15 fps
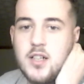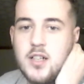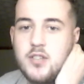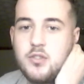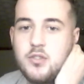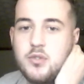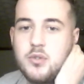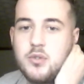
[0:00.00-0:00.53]

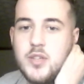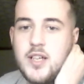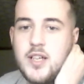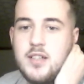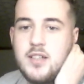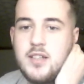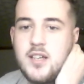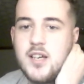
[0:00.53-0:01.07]
Just go
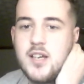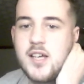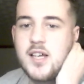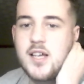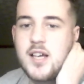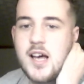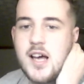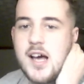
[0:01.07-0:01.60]
knight here.
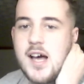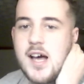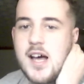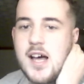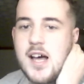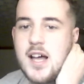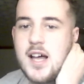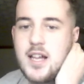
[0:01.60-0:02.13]

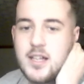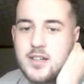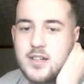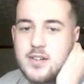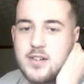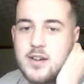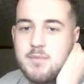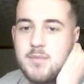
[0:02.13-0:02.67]

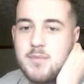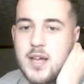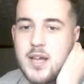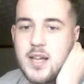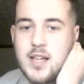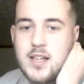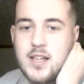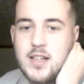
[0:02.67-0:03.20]

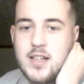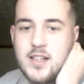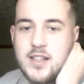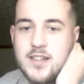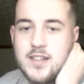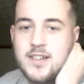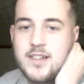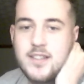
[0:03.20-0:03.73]
Caramba.
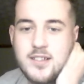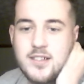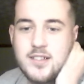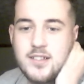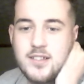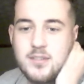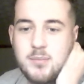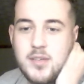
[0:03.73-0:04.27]

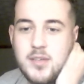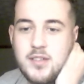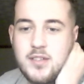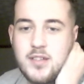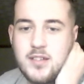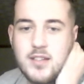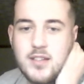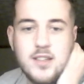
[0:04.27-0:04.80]
Missed
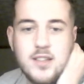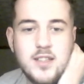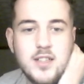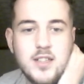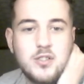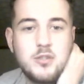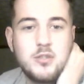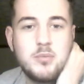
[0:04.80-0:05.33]
that
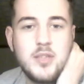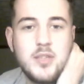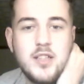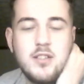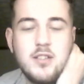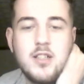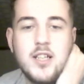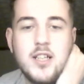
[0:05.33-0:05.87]
idea
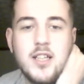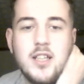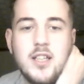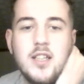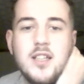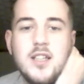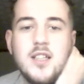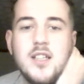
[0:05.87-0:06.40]
completely.
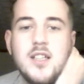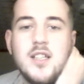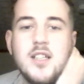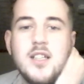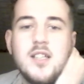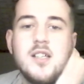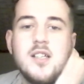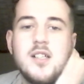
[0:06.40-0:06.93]

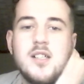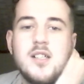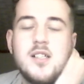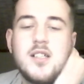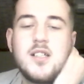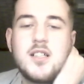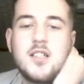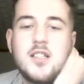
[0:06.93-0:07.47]

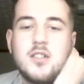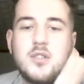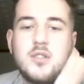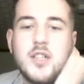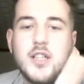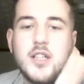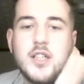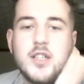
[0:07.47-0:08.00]

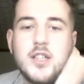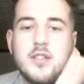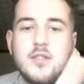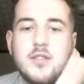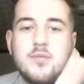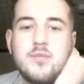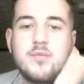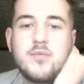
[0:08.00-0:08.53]
Okay.
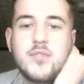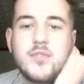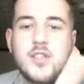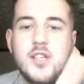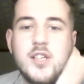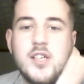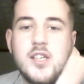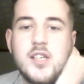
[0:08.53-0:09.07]

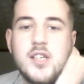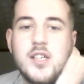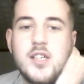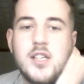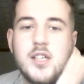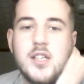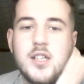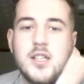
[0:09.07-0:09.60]

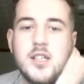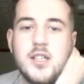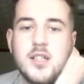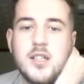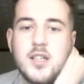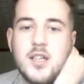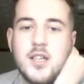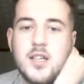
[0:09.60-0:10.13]
KKK.
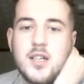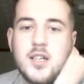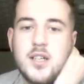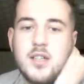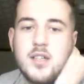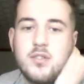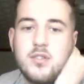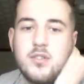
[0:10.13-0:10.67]

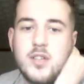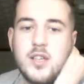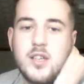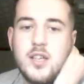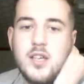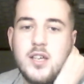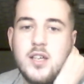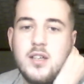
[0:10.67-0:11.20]
I just take
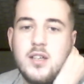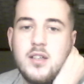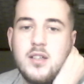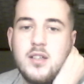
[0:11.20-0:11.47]
here.